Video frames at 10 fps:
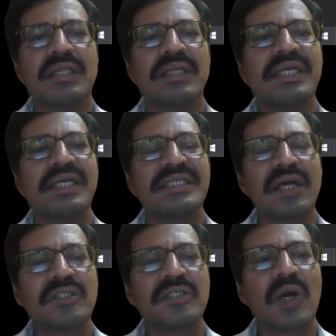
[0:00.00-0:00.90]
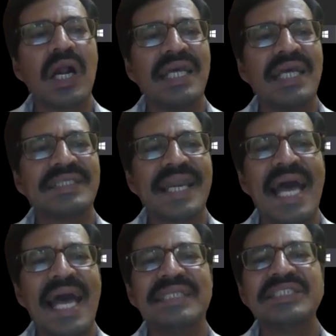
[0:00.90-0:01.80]
It is also called as
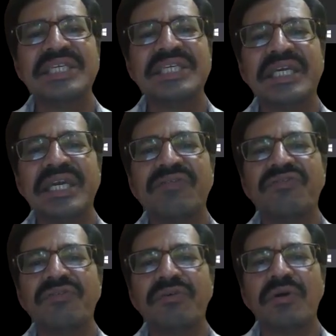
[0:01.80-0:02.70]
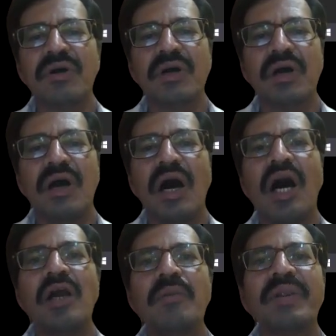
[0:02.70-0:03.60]
RAN-GEF
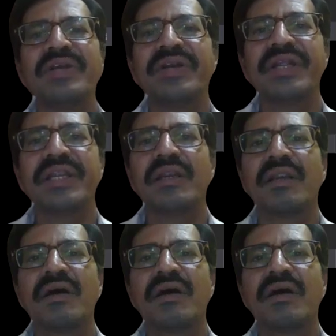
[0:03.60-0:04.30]
or present in.